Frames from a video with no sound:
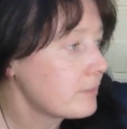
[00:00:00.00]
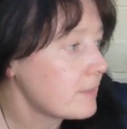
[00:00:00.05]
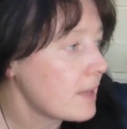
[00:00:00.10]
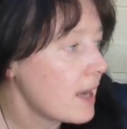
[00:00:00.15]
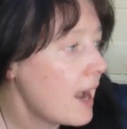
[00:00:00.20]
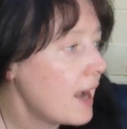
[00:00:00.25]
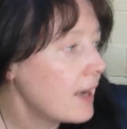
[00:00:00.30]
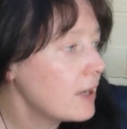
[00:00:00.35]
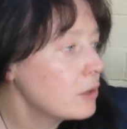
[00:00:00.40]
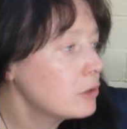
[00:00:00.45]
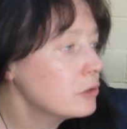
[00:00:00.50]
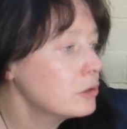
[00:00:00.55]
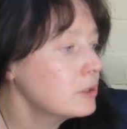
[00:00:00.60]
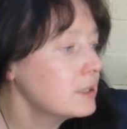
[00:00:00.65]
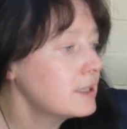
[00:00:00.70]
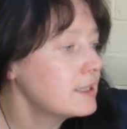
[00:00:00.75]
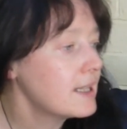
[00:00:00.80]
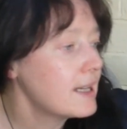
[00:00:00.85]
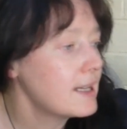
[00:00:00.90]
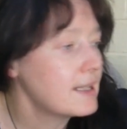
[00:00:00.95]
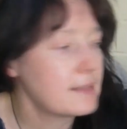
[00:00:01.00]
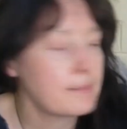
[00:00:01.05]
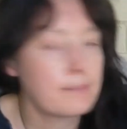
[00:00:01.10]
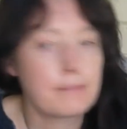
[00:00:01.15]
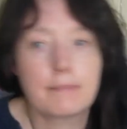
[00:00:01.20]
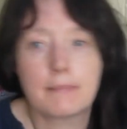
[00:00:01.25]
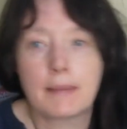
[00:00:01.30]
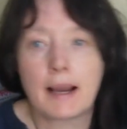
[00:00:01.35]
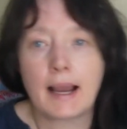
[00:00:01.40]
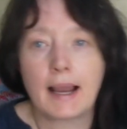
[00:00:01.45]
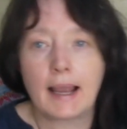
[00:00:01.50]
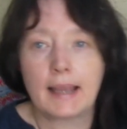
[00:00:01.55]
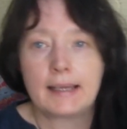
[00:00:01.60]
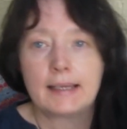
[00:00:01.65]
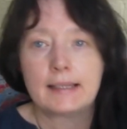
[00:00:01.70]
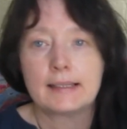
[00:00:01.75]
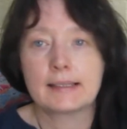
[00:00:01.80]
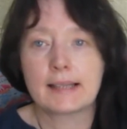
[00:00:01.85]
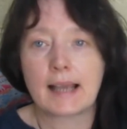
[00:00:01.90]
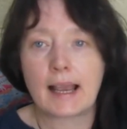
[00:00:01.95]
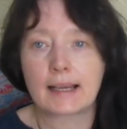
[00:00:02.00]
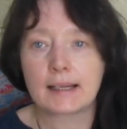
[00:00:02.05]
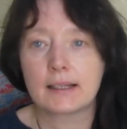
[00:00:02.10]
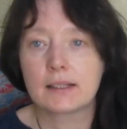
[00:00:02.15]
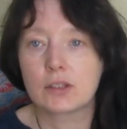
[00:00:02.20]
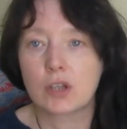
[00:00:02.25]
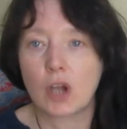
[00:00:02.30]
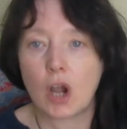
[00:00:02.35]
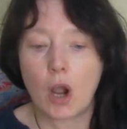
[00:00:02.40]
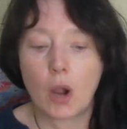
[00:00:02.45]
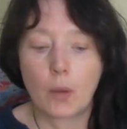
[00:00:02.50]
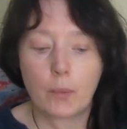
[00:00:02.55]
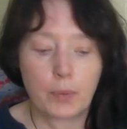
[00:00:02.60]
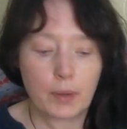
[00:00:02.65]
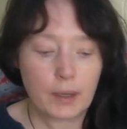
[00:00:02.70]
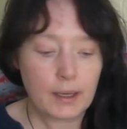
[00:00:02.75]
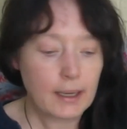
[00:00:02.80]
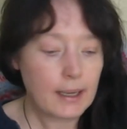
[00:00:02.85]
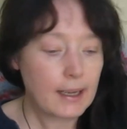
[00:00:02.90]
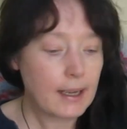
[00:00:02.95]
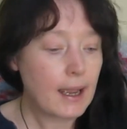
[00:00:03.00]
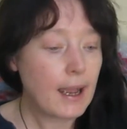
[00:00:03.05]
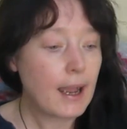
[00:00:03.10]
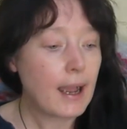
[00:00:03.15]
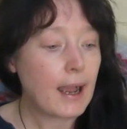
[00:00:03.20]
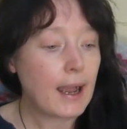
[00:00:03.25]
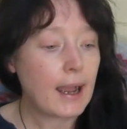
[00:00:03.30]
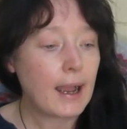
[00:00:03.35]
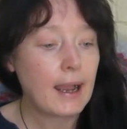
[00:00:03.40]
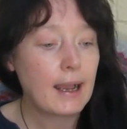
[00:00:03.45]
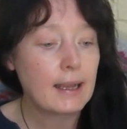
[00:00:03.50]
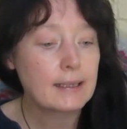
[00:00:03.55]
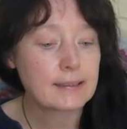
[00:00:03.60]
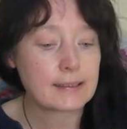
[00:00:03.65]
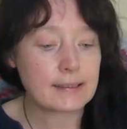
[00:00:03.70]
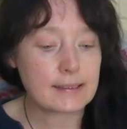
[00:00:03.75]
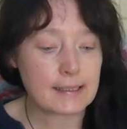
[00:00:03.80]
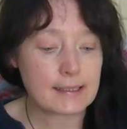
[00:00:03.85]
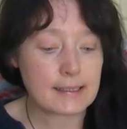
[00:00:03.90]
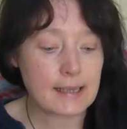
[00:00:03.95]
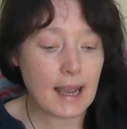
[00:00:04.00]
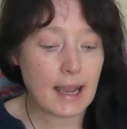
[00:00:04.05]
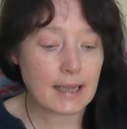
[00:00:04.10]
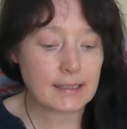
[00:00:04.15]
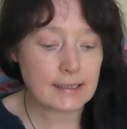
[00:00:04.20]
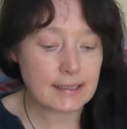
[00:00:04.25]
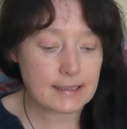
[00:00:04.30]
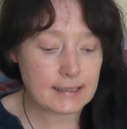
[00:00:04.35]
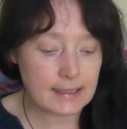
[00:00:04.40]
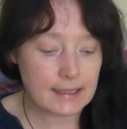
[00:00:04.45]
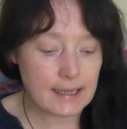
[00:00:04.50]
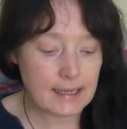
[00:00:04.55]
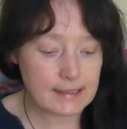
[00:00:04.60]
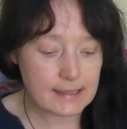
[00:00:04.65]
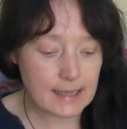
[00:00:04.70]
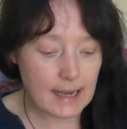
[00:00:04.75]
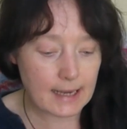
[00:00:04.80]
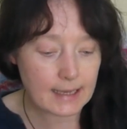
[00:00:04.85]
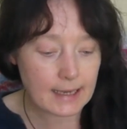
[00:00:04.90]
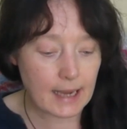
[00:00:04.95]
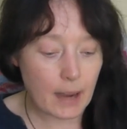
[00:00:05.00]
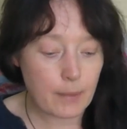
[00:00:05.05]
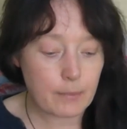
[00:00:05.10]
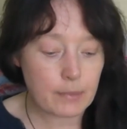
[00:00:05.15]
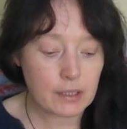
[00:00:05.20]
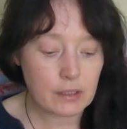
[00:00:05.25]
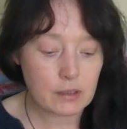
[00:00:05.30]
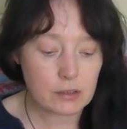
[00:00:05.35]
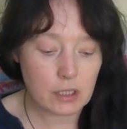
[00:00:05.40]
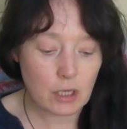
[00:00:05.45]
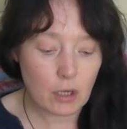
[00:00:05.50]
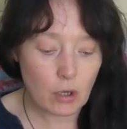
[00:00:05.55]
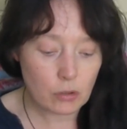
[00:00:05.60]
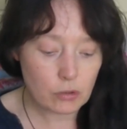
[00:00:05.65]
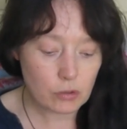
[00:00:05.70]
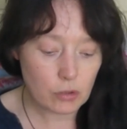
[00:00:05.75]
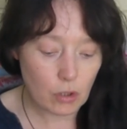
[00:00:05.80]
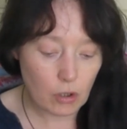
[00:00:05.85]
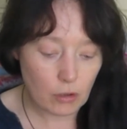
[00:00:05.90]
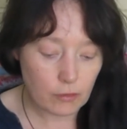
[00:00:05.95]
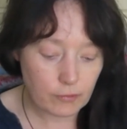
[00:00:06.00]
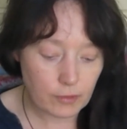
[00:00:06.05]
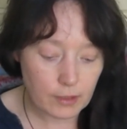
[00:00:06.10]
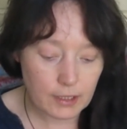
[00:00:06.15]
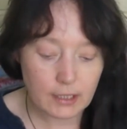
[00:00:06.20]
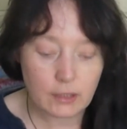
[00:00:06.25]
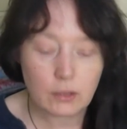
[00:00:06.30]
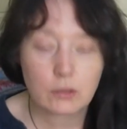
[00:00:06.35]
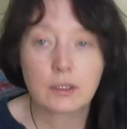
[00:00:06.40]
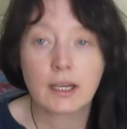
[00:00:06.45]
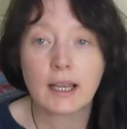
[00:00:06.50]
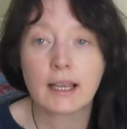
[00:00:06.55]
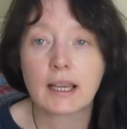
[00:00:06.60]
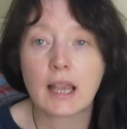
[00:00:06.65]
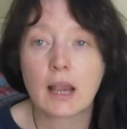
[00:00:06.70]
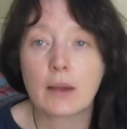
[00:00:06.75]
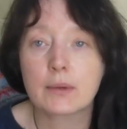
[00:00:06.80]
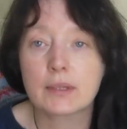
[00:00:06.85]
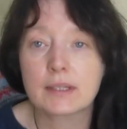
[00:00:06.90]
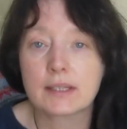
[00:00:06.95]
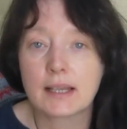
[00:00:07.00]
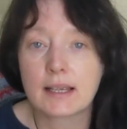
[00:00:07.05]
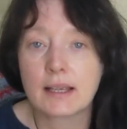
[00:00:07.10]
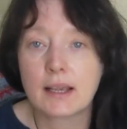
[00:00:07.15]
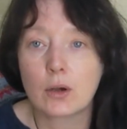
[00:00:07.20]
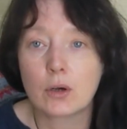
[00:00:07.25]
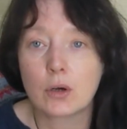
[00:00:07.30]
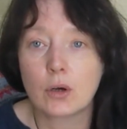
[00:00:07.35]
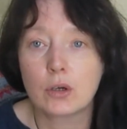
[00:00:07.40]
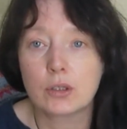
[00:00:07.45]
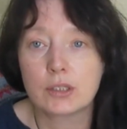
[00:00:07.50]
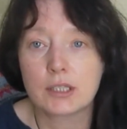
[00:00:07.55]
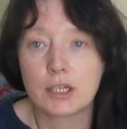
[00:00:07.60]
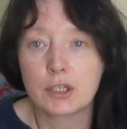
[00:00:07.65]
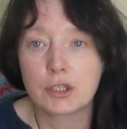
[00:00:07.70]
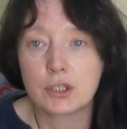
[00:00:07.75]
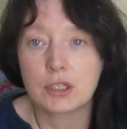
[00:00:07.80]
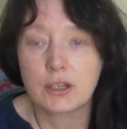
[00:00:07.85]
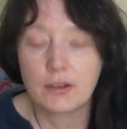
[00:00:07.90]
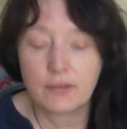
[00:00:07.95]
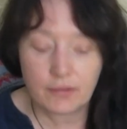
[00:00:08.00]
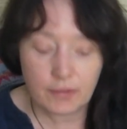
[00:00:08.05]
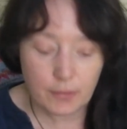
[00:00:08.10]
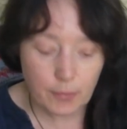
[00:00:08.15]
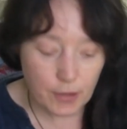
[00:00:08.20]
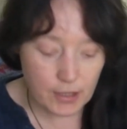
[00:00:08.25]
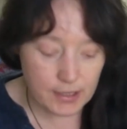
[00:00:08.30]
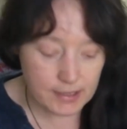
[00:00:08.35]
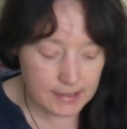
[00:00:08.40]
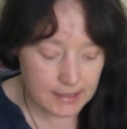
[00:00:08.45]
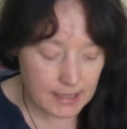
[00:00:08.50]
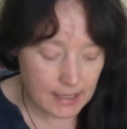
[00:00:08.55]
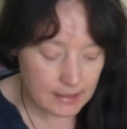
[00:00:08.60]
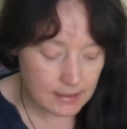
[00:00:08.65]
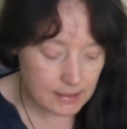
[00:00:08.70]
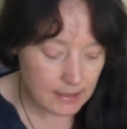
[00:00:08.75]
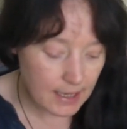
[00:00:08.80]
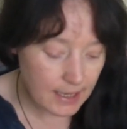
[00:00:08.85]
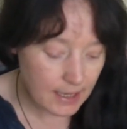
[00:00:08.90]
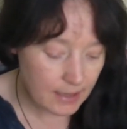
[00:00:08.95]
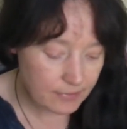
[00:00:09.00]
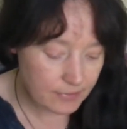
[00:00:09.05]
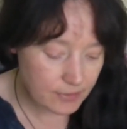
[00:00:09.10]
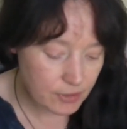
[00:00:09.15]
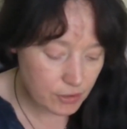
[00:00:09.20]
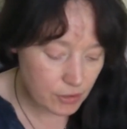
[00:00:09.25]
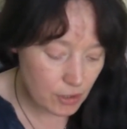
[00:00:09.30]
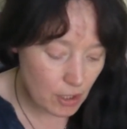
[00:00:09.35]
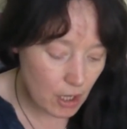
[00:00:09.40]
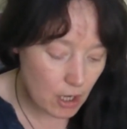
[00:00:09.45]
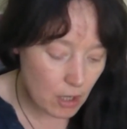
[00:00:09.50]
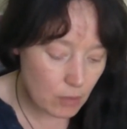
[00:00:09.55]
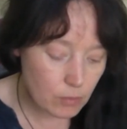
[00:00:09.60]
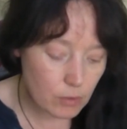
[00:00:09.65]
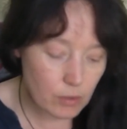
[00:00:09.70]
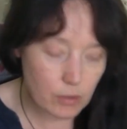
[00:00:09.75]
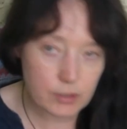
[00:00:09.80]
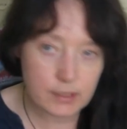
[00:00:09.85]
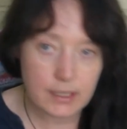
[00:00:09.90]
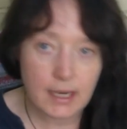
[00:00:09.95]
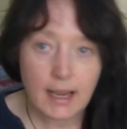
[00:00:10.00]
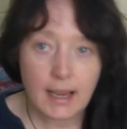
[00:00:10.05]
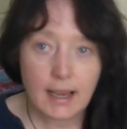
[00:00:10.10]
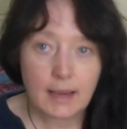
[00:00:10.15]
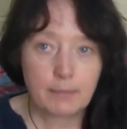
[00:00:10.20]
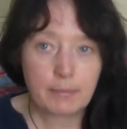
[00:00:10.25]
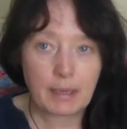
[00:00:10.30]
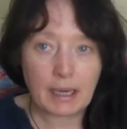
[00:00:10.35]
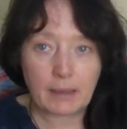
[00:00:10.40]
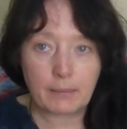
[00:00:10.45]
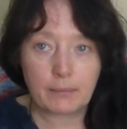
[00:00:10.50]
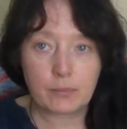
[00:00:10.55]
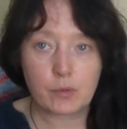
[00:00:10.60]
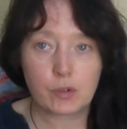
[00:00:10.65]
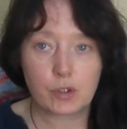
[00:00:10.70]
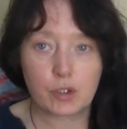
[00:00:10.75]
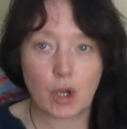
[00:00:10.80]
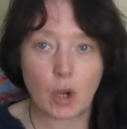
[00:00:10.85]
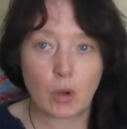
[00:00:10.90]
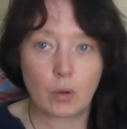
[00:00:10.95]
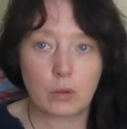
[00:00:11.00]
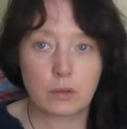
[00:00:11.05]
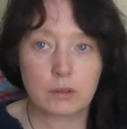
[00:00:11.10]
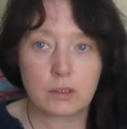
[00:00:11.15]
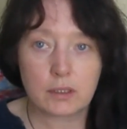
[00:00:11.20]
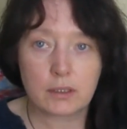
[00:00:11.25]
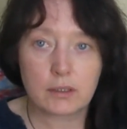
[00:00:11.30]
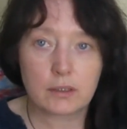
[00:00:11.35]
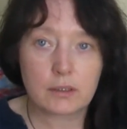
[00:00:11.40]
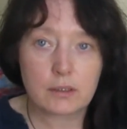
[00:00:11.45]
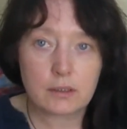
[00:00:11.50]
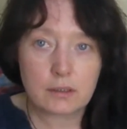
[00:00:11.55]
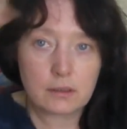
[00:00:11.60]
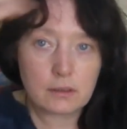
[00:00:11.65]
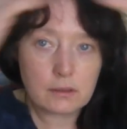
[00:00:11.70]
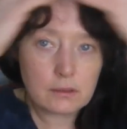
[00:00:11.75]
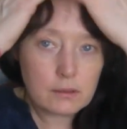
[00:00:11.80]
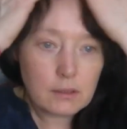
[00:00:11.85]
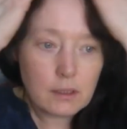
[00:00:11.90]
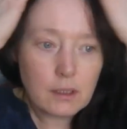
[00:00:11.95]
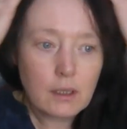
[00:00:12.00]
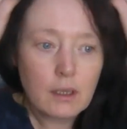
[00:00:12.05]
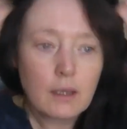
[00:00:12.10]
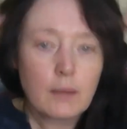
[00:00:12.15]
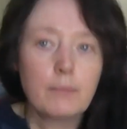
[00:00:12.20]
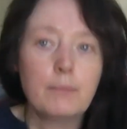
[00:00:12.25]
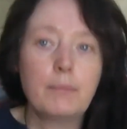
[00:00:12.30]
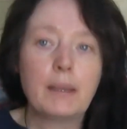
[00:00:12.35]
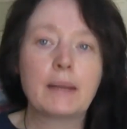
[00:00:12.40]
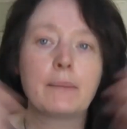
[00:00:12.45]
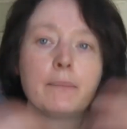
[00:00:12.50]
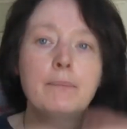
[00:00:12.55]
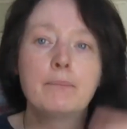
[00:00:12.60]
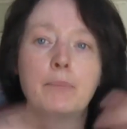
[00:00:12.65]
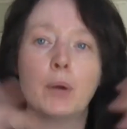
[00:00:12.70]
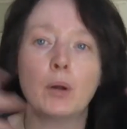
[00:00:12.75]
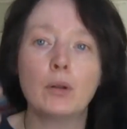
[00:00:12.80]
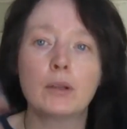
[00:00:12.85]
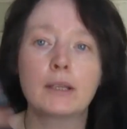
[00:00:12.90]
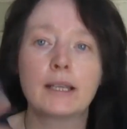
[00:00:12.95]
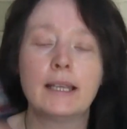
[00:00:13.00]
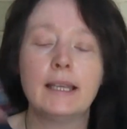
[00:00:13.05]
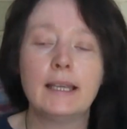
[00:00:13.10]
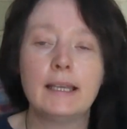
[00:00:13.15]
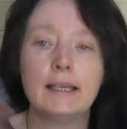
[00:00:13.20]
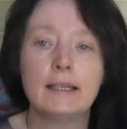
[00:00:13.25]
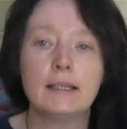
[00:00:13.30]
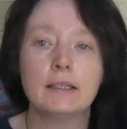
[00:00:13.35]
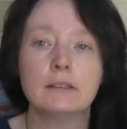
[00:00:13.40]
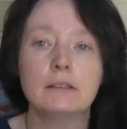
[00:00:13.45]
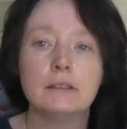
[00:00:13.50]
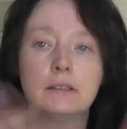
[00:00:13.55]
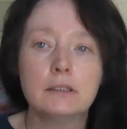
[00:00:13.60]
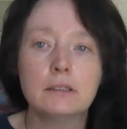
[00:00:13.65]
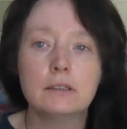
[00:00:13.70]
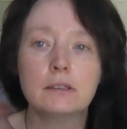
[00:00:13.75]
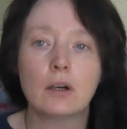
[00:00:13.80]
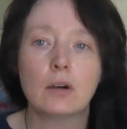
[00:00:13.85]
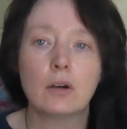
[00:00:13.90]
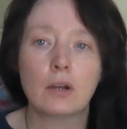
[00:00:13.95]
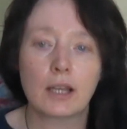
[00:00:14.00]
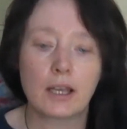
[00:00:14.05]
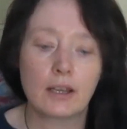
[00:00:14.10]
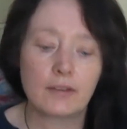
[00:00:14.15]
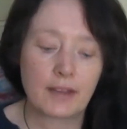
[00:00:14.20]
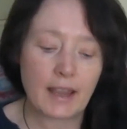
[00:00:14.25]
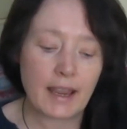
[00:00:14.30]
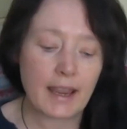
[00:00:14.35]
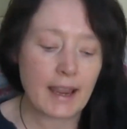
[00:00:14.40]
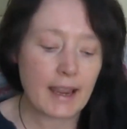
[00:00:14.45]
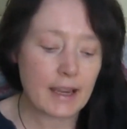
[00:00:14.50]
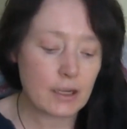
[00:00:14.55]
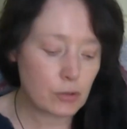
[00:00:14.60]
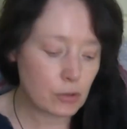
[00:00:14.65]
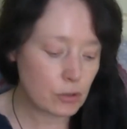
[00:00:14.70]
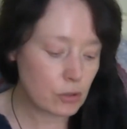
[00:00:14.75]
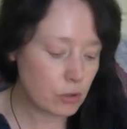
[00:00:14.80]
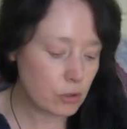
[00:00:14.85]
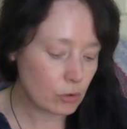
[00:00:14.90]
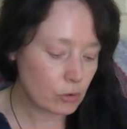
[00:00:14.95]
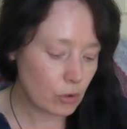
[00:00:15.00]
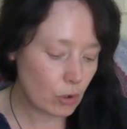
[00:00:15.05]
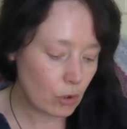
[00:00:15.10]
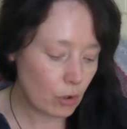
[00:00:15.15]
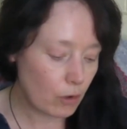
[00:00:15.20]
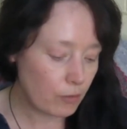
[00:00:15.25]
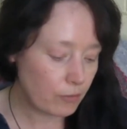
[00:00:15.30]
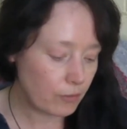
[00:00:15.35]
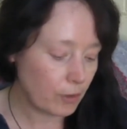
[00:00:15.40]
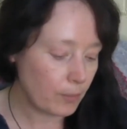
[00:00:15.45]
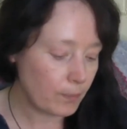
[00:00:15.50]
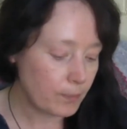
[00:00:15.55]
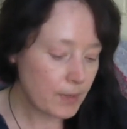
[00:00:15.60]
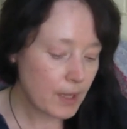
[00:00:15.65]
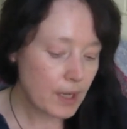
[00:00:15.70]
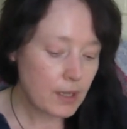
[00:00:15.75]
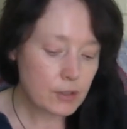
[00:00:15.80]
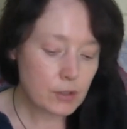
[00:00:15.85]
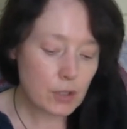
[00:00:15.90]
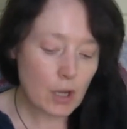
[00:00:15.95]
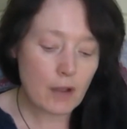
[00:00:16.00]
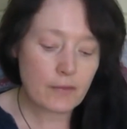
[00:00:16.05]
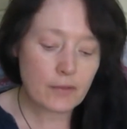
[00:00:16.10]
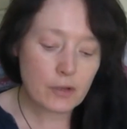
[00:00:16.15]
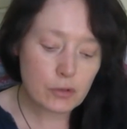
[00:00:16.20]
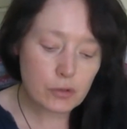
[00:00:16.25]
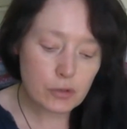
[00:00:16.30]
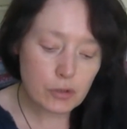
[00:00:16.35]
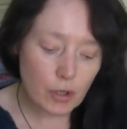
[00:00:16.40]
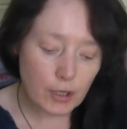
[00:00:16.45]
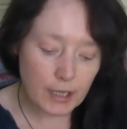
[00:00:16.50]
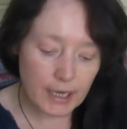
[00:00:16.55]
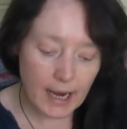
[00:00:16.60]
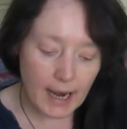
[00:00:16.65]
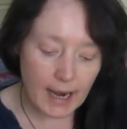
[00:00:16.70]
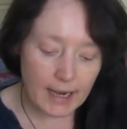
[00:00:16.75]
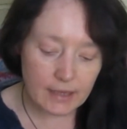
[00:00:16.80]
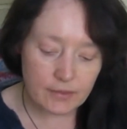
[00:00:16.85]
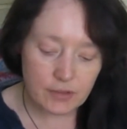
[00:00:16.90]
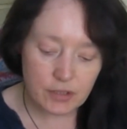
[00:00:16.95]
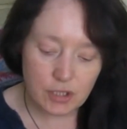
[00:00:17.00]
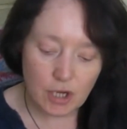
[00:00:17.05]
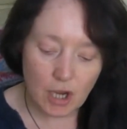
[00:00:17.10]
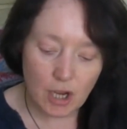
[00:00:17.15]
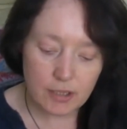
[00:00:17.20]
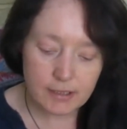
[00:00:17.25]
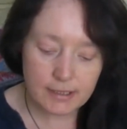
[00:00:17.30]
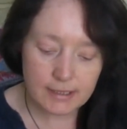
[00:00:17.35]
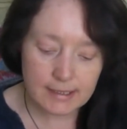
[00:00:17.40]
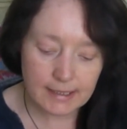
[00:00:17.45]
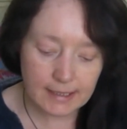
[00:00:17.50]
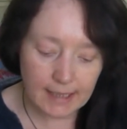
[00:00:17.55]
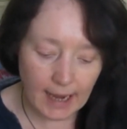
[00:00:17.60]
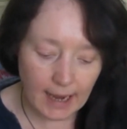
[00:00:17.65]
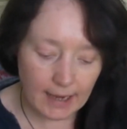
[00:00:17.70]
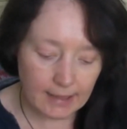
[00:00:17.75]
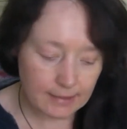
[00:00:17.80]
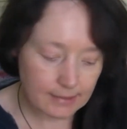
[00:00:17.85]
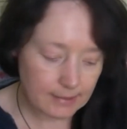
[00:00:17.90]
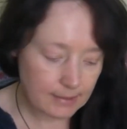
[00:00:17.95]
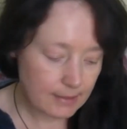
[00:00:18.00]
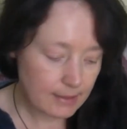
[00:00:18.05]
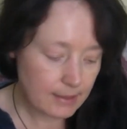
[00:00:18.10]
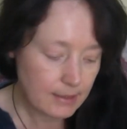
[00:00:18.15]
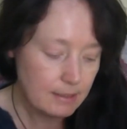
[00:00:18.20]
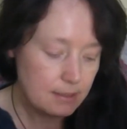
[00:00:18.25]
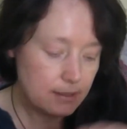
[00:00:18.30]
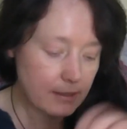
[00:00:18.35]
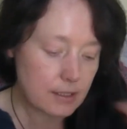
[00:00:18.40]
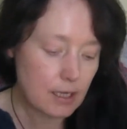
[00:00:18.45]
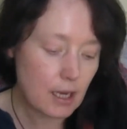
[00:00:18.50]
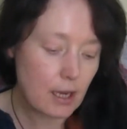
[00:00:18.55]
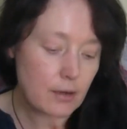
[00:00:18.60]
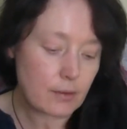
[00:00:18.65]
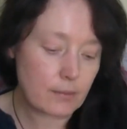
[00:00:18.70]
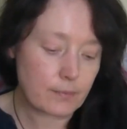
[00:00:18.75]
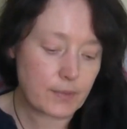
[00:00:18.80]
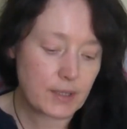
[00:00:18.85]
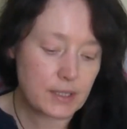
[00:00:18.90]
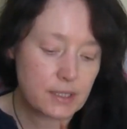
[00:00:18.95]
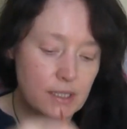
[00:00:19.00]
I undid my tank top and decided to knit it again because it looked awful. I looked like I was auditioning for Princess Leia for Star Wars. Big shoulders and big bulky all over here. It just awful. So I've undone it and I've started again. So this